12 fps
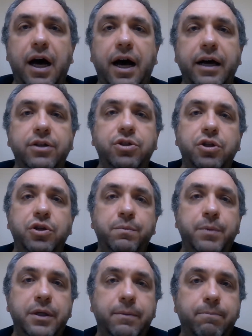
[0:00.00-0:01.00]
highest
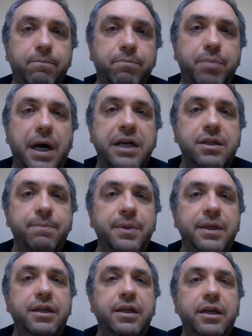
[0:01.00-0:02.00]
human
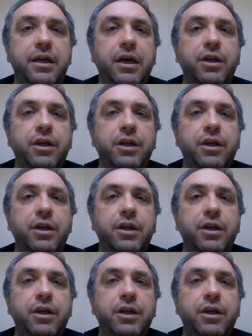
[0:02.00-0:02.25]
possibility,